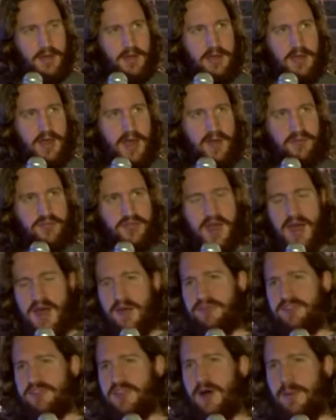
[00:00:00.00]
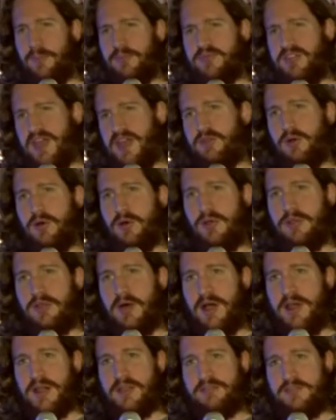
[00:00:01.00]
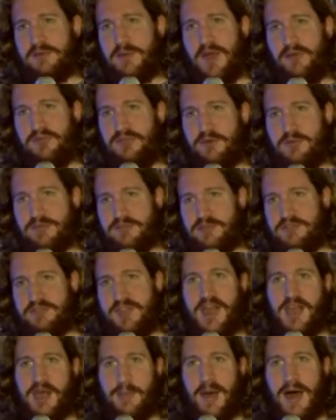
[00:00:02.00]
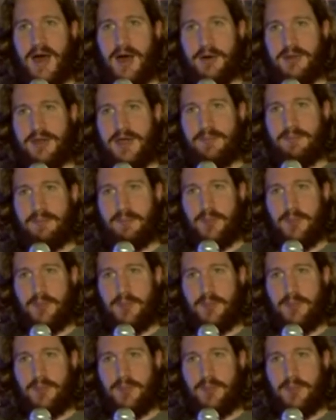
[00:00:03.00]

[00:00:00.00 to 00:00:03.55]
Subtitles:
You have to have some technical knowledge. You have to take them out and